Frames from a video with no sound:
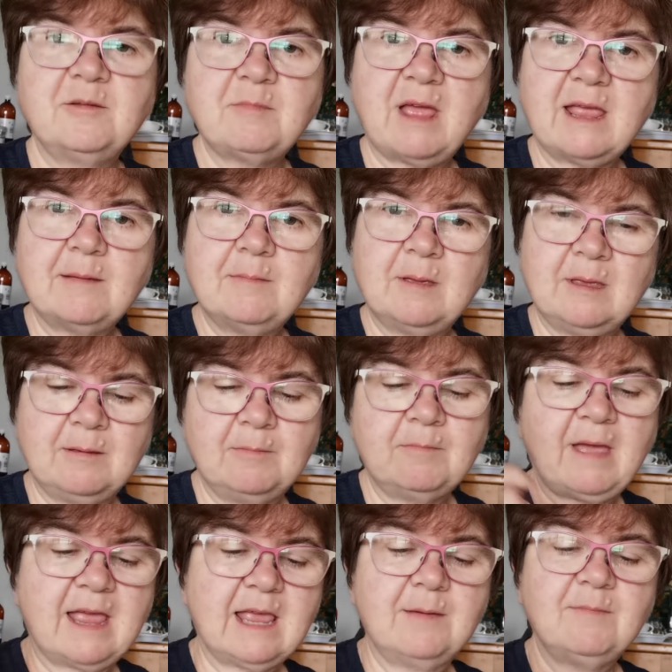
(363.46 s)

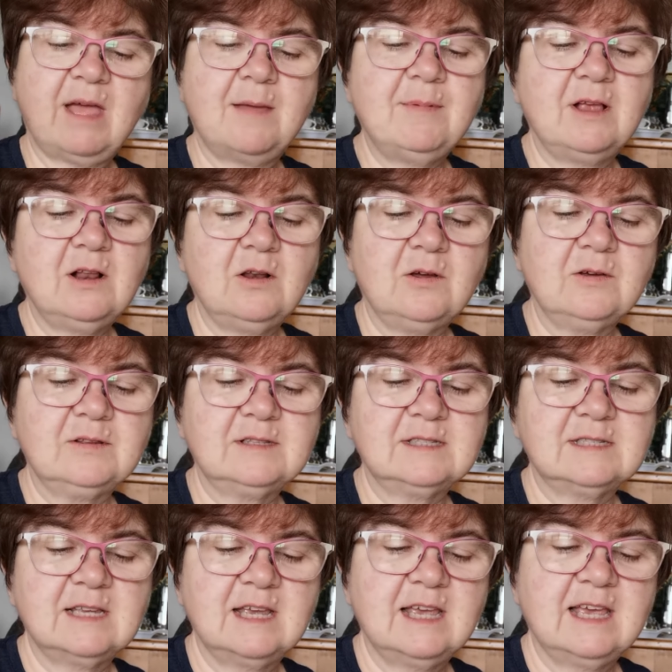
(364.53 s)
making baby
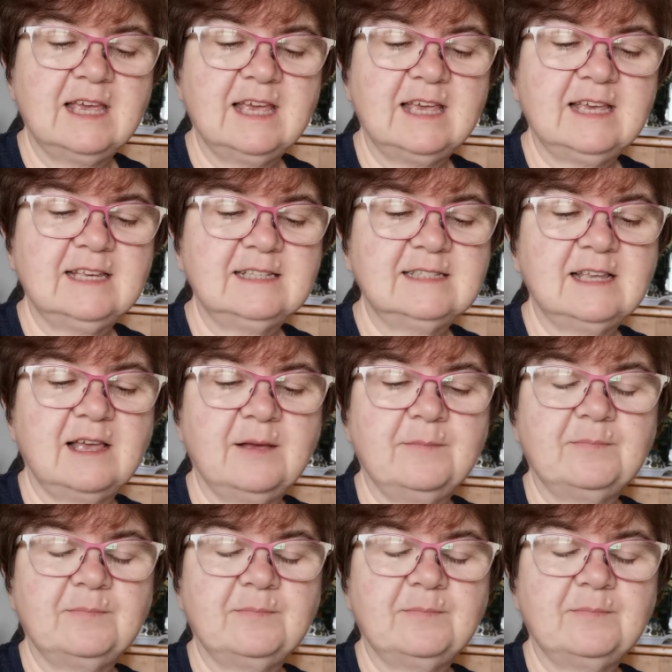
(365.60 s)
clothes is